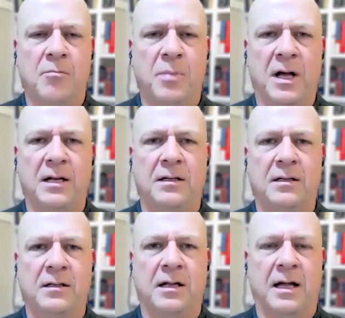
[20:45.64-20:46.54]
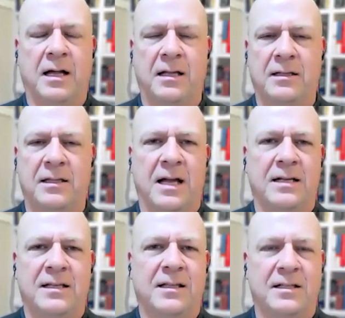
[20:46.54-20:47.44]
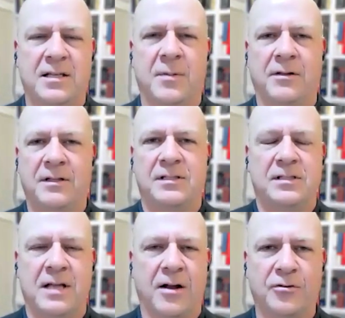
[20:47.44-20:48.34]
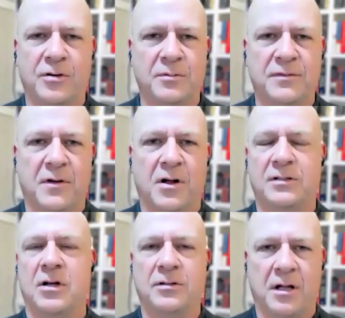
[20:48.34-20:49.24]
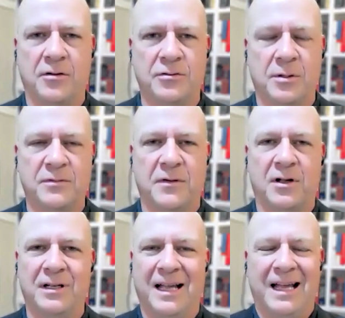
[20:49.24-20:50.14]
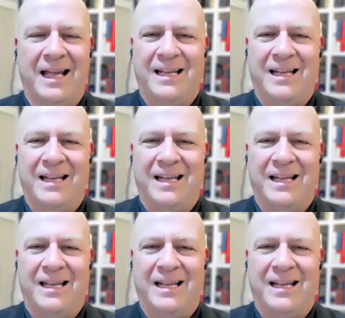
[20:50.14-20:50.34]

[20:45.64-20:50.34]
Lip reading: But the idea that somehow this is Donald Trump's fault, it's all Donald Trump's fault,